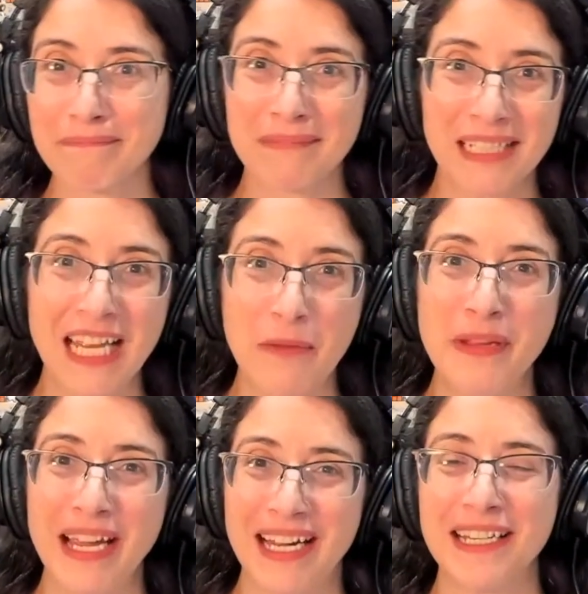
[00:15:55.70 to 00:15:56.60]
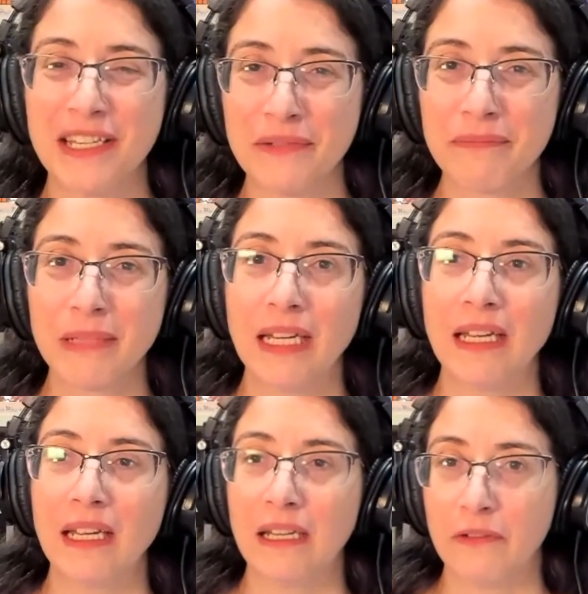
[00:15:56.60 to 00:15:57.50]
APIs
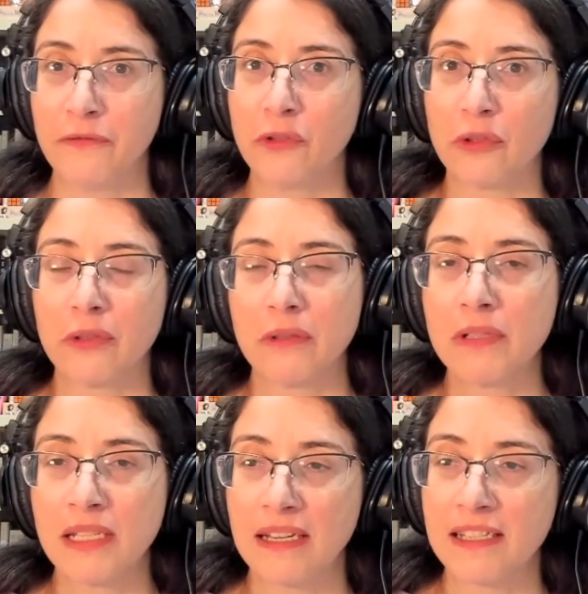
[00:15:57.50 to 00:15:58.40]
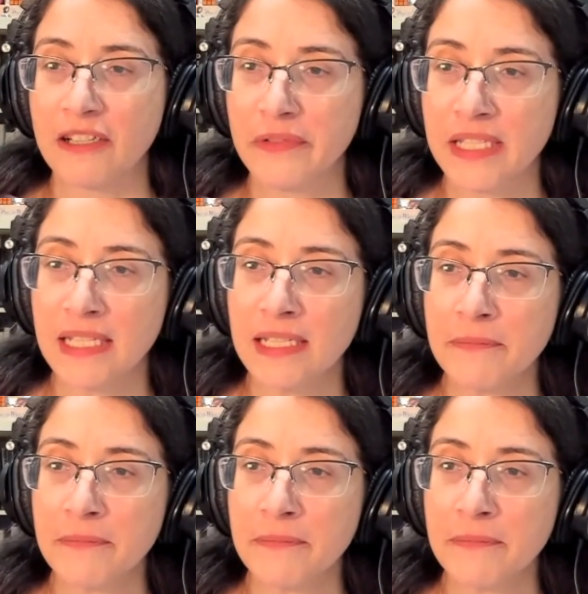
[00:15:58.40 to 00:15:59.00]
for SaaS services.